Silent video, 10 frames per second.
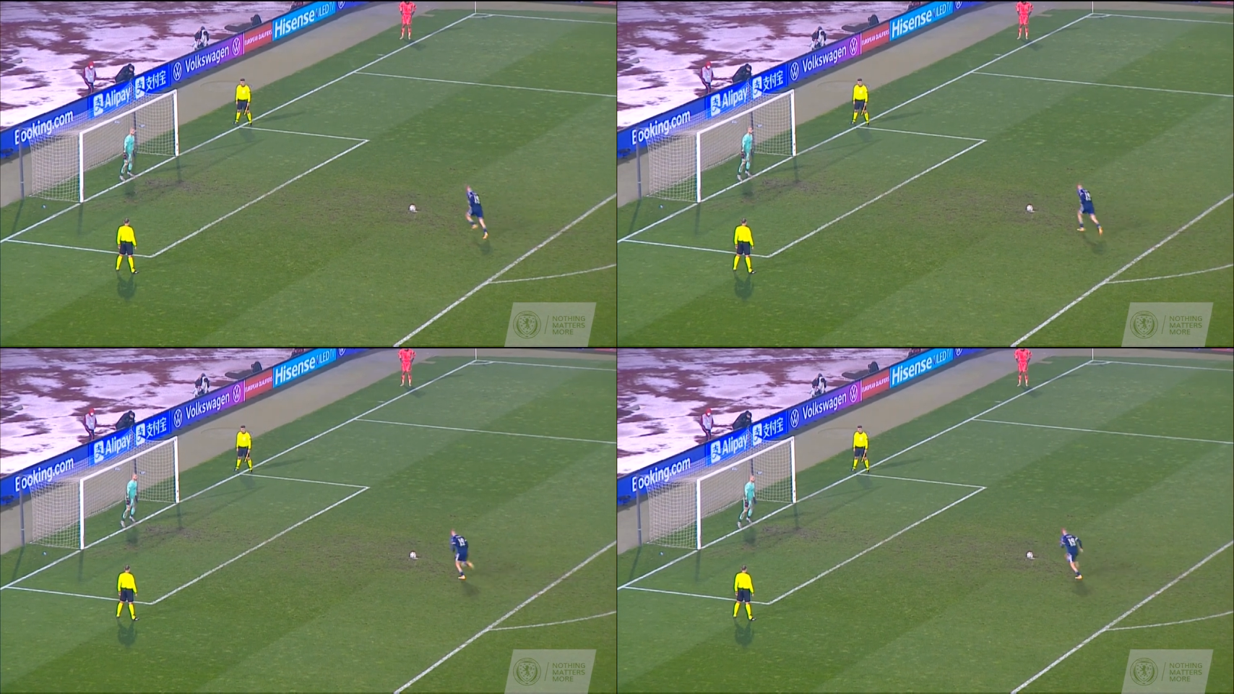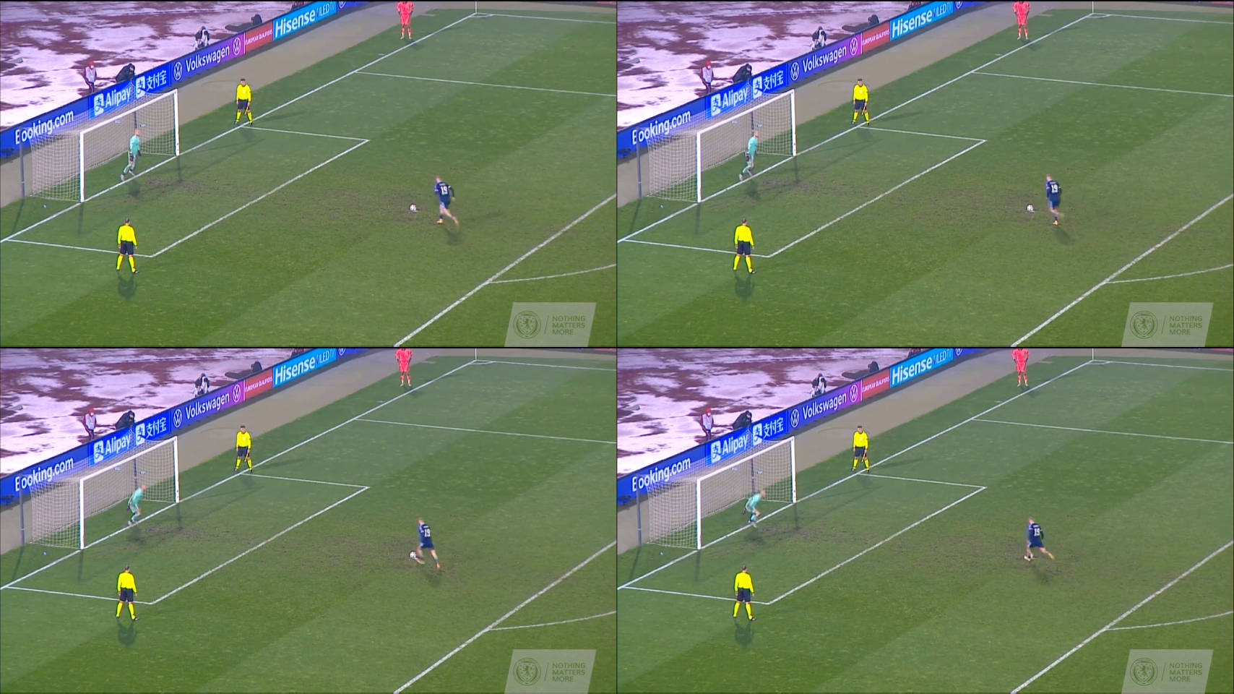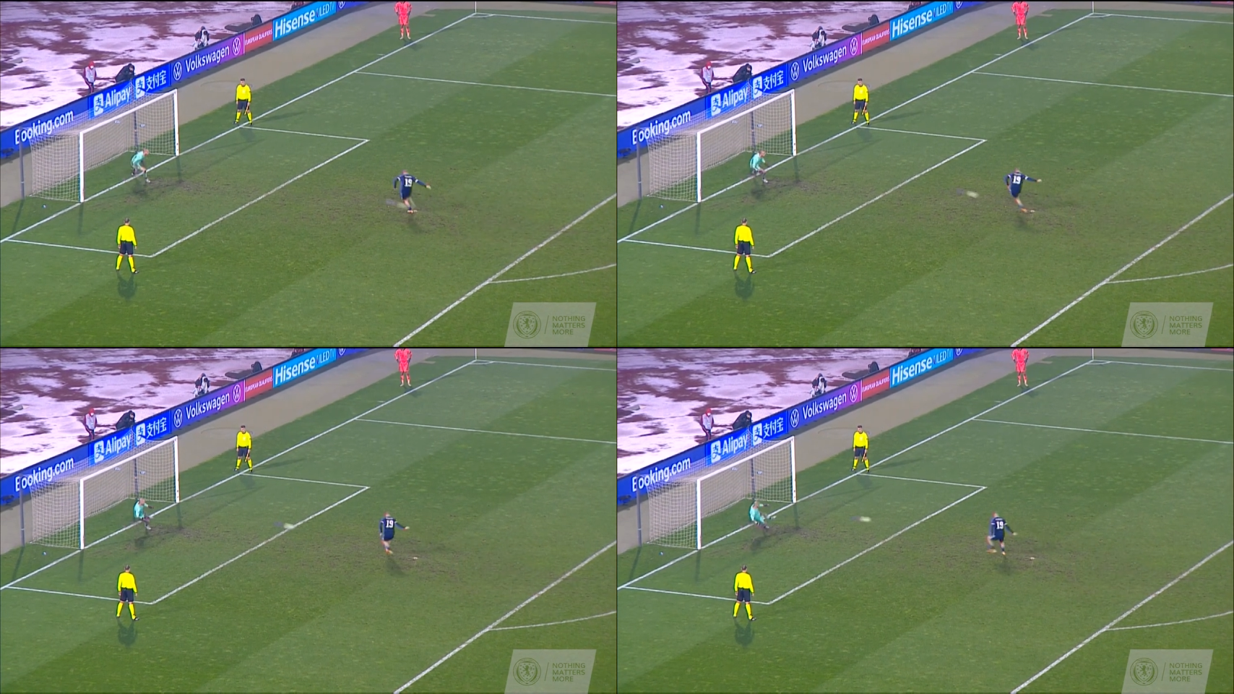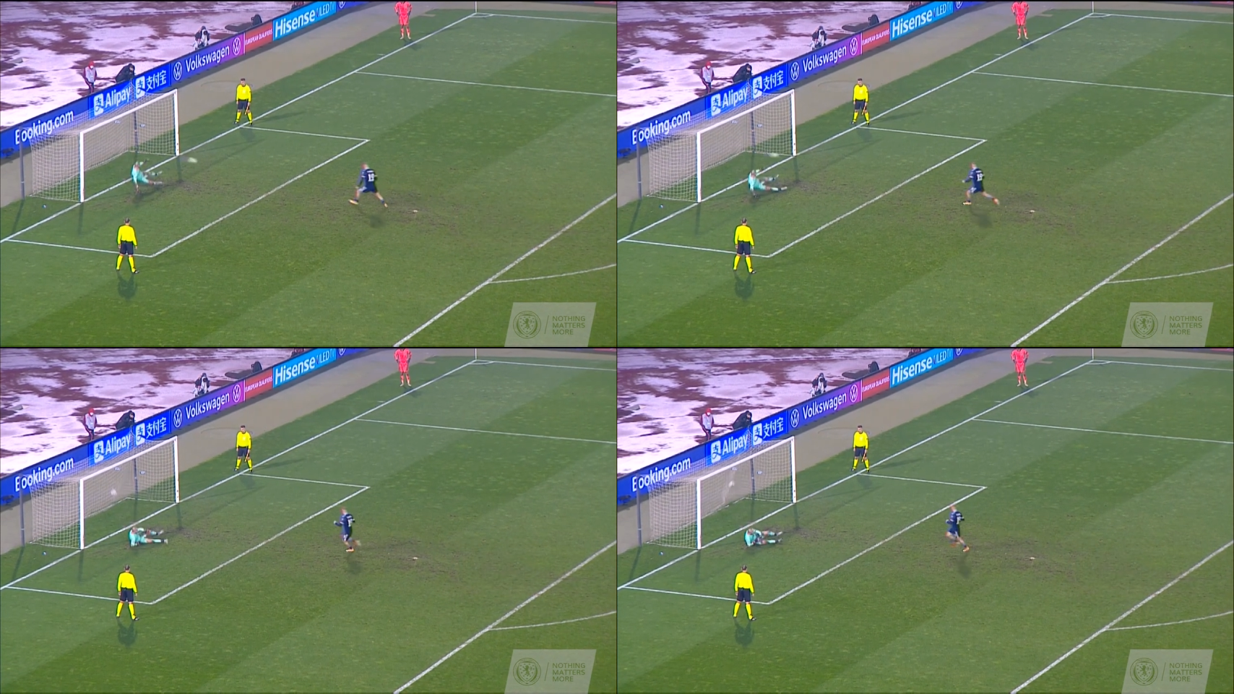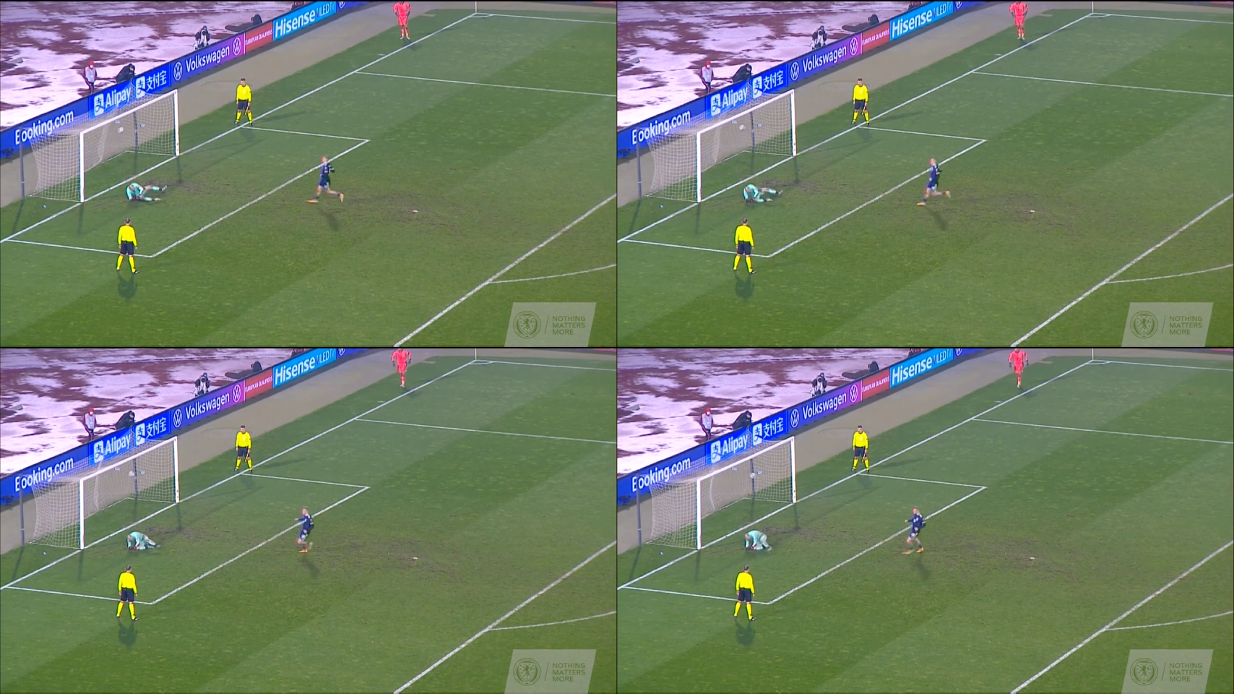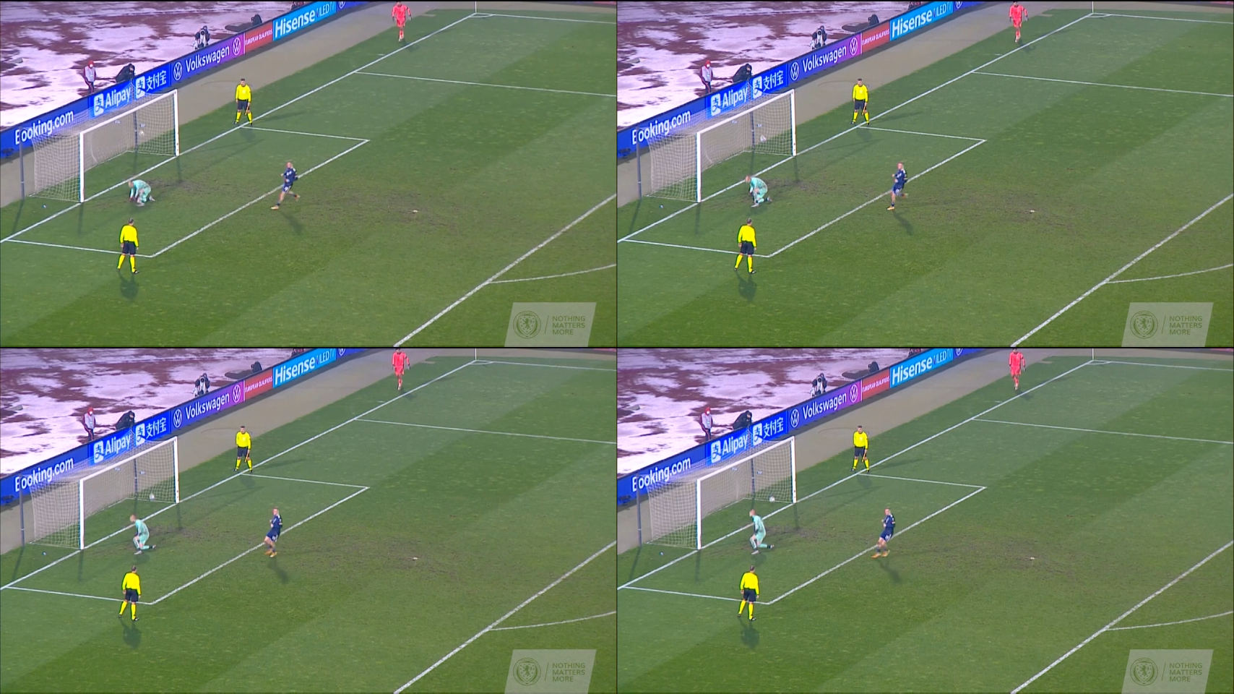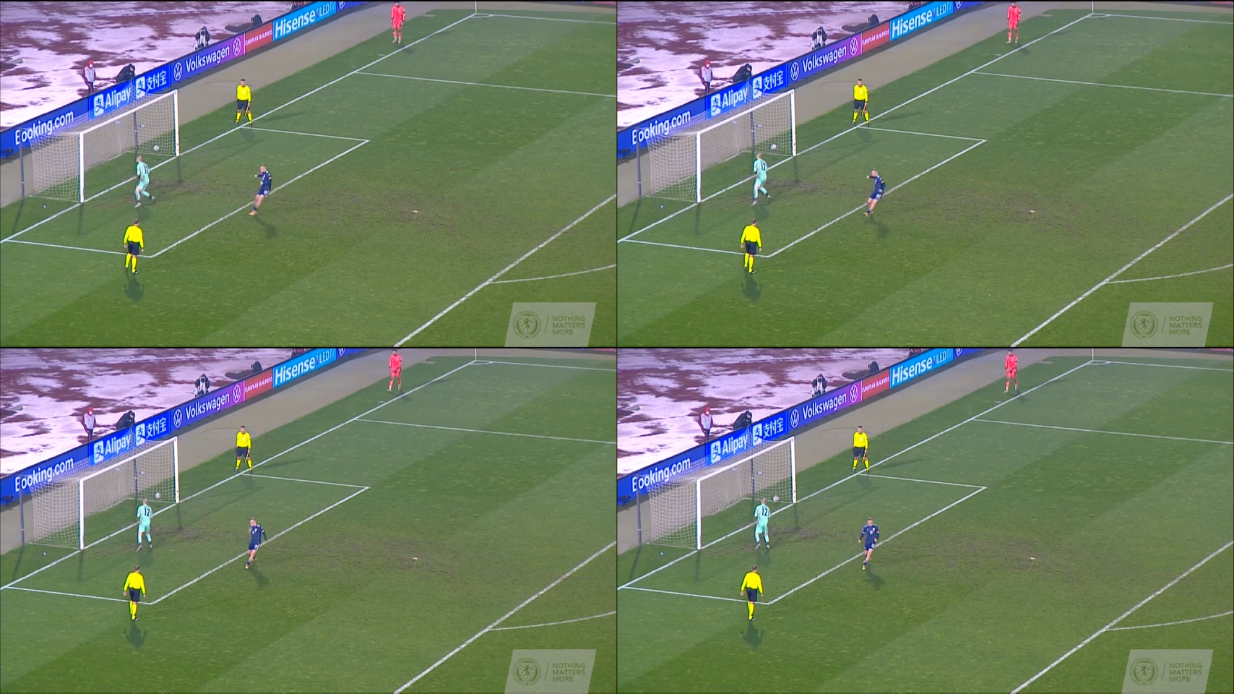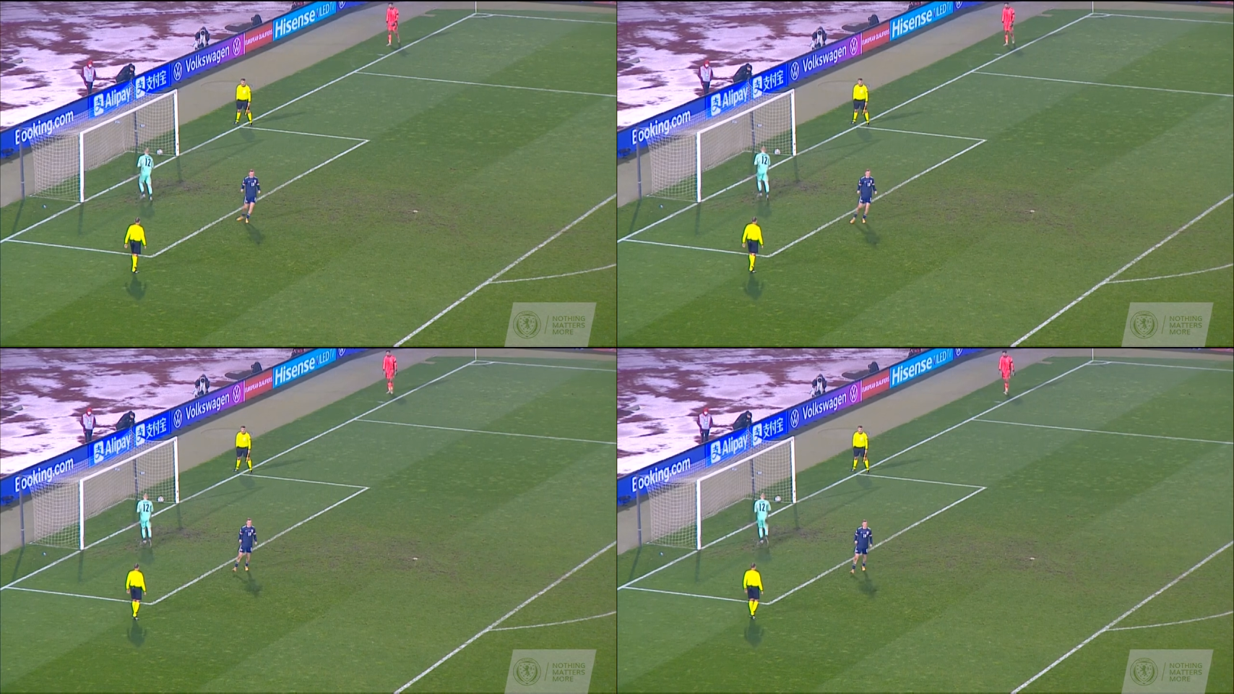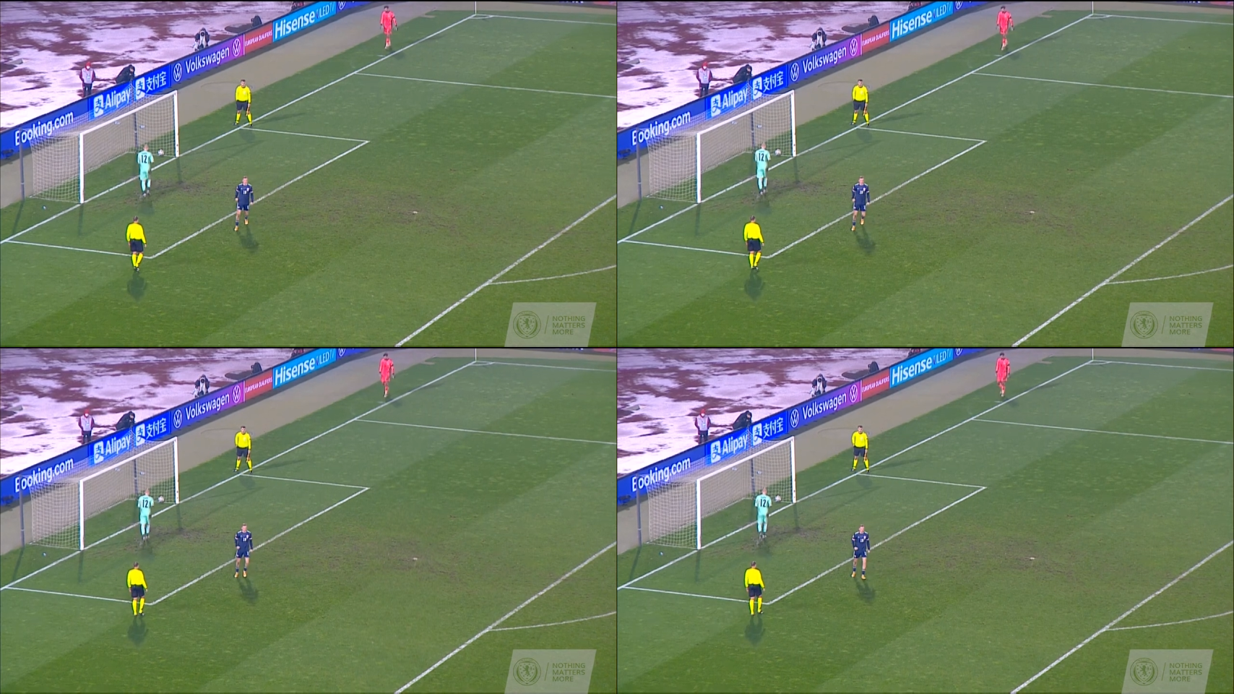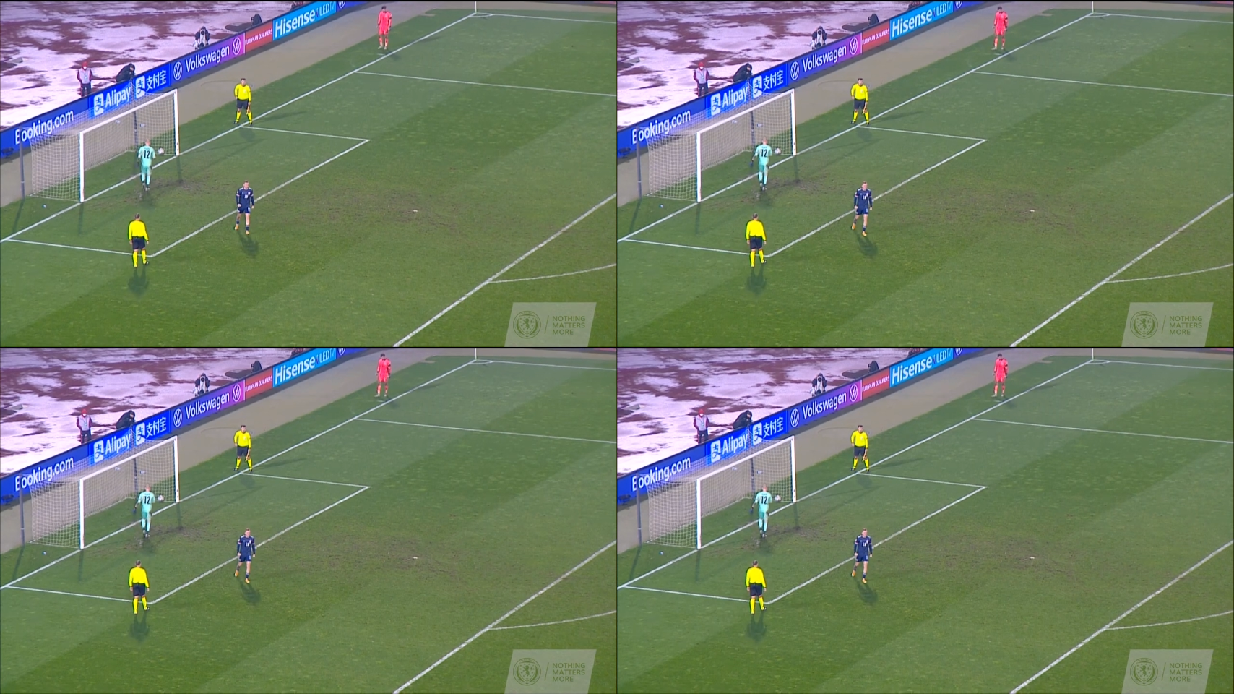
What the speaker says: No face is visible, so there are no lips to read.